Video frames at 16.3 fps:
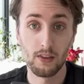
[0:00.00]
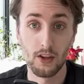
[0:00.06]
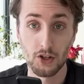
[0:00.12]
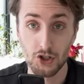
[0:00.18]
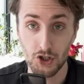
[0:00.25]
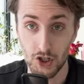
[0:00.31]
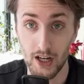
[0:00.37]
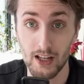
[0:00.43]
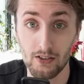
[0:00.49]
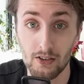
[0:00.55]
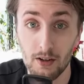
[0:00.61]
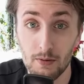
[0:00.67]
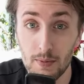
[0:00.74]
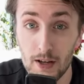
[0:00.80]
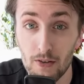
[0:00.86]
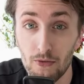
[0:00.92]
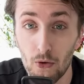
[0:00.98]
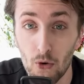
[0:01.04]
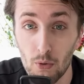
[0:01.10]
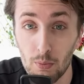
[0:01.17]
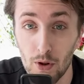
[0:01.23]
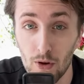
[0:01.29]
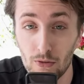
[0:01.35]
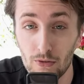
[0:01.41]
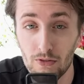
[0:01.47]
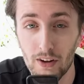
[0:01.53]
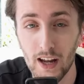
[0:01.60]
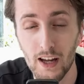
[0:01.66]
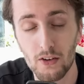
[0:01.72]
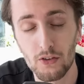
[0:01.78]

the chance to be a full blown fan.